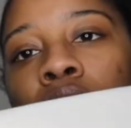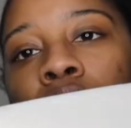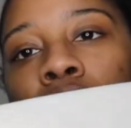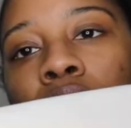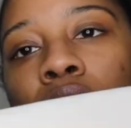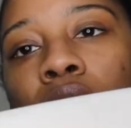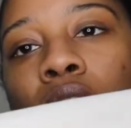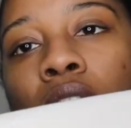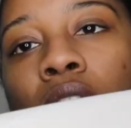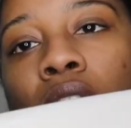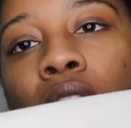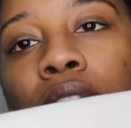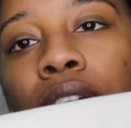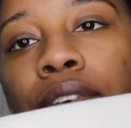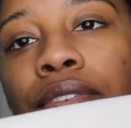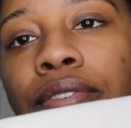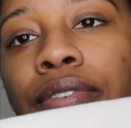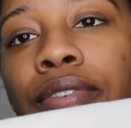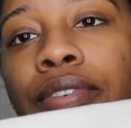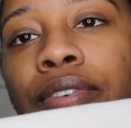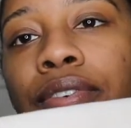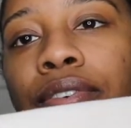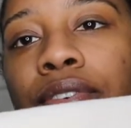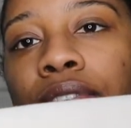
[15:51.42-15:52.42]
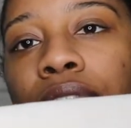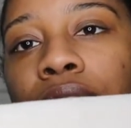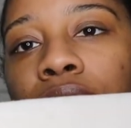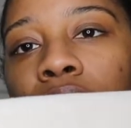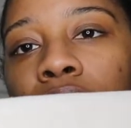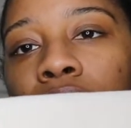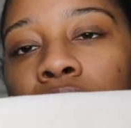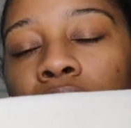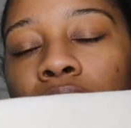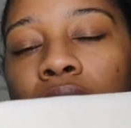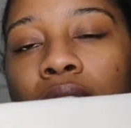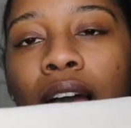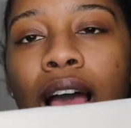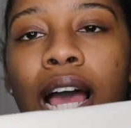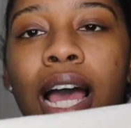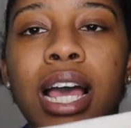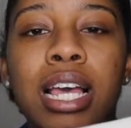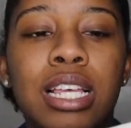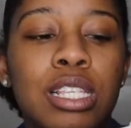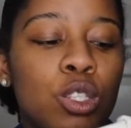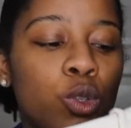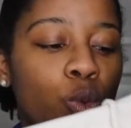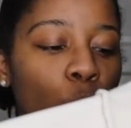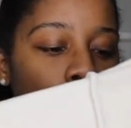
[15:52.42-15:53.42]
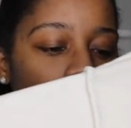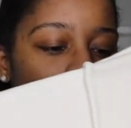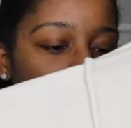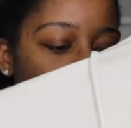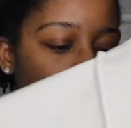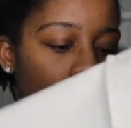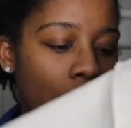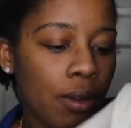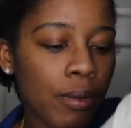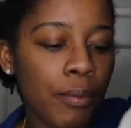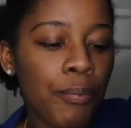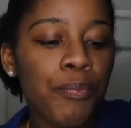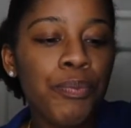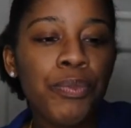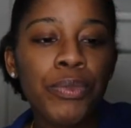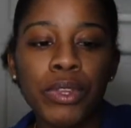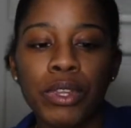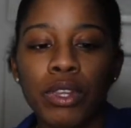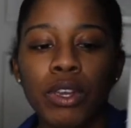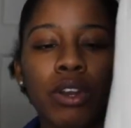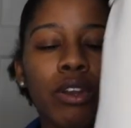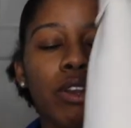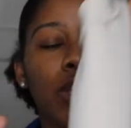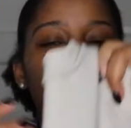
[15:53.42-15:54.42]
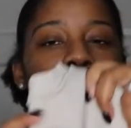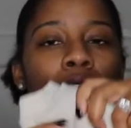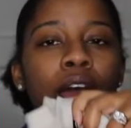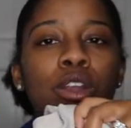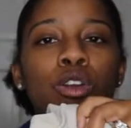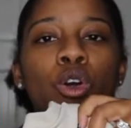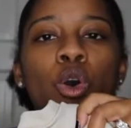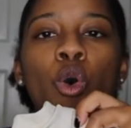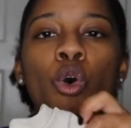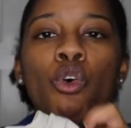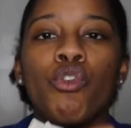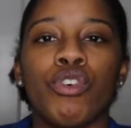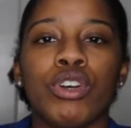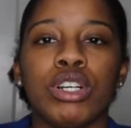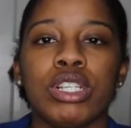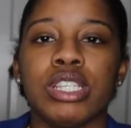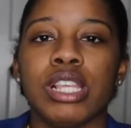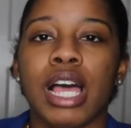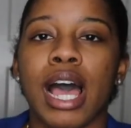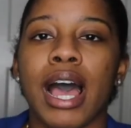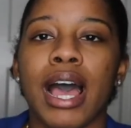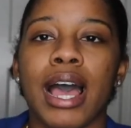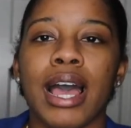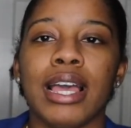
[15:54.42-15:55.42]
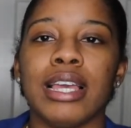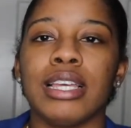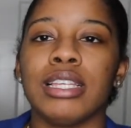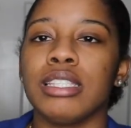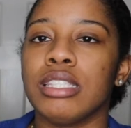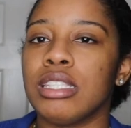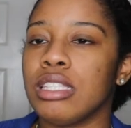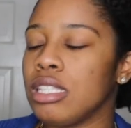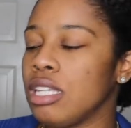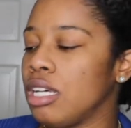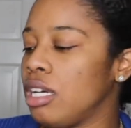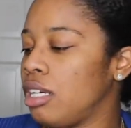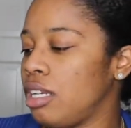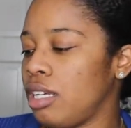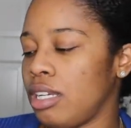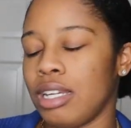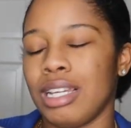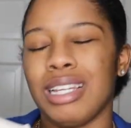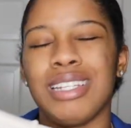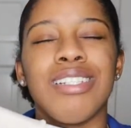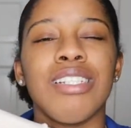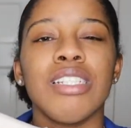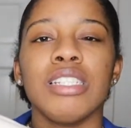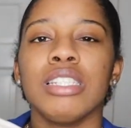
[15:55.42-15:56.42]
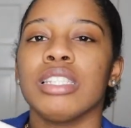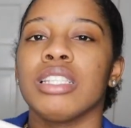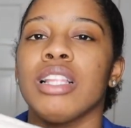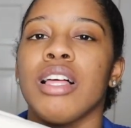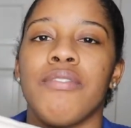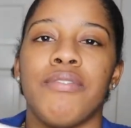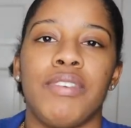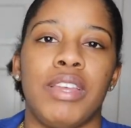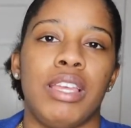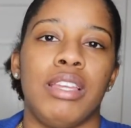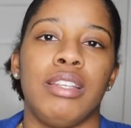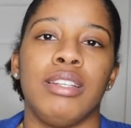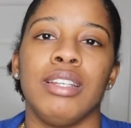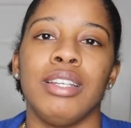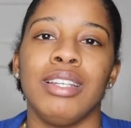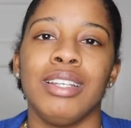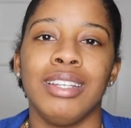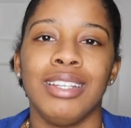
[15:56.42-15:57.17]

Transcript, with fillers: the cuff as well. Again, oversized. I just love it.